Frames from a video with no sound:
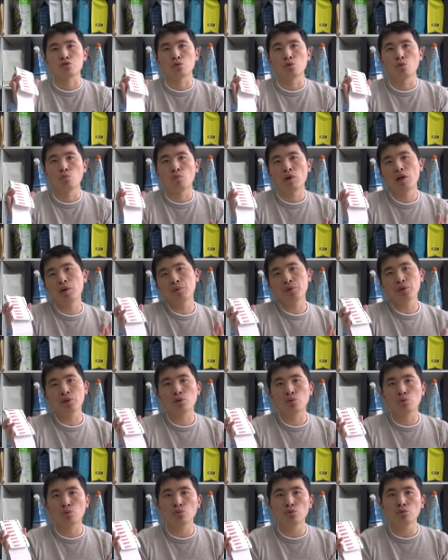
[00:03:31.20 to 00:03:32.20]
very
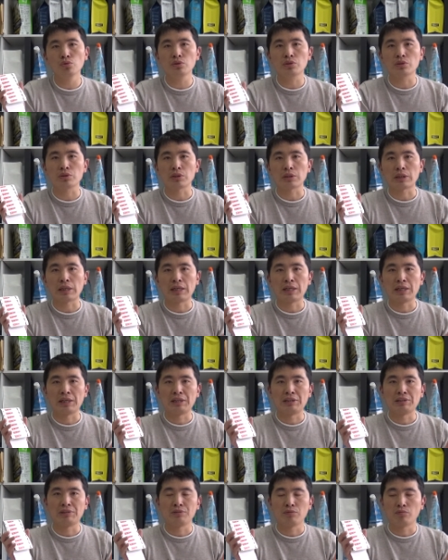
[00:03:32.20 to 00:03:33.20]
good uh,
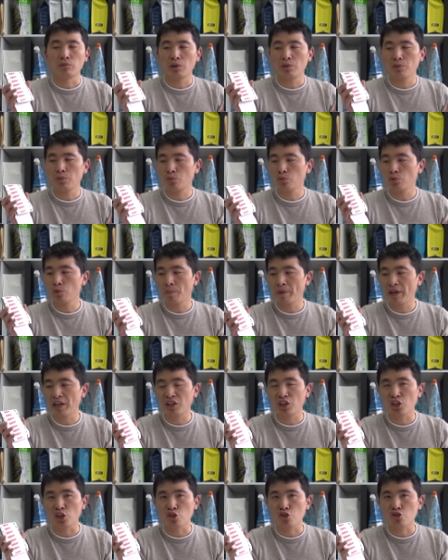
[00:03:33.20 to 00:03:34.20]
and very good
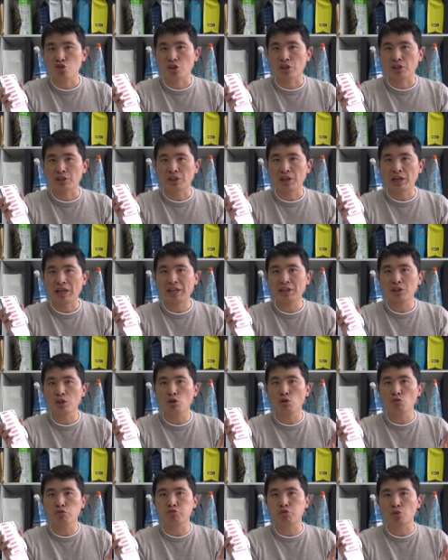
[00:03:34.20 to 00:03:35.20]
package and
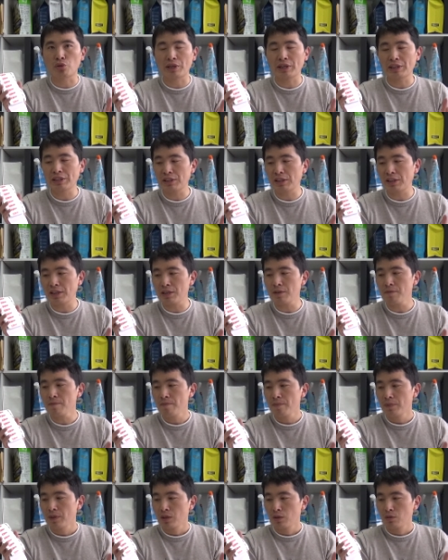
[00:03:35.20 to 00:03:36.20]
eco-friendly
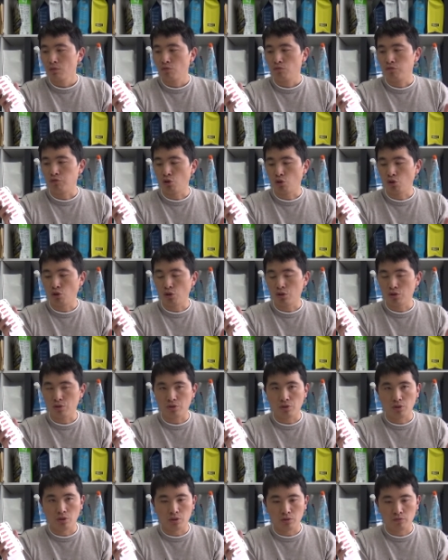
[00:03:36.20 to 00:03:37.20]

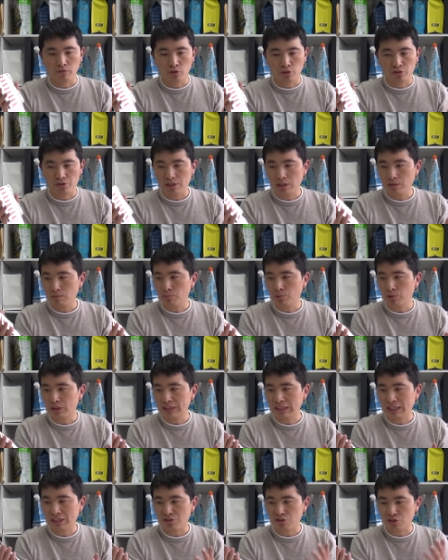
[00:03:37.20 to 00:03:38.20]
for uh, for some
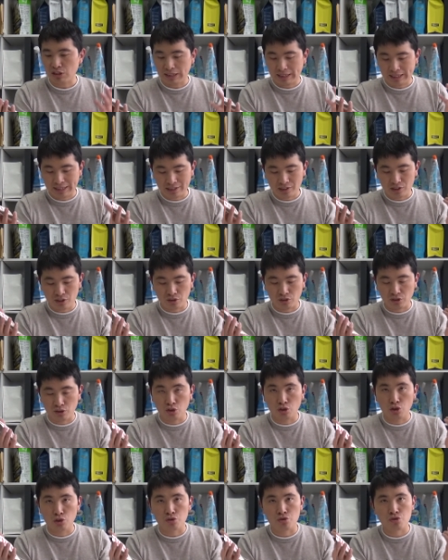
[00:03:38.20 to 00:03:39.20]
products like the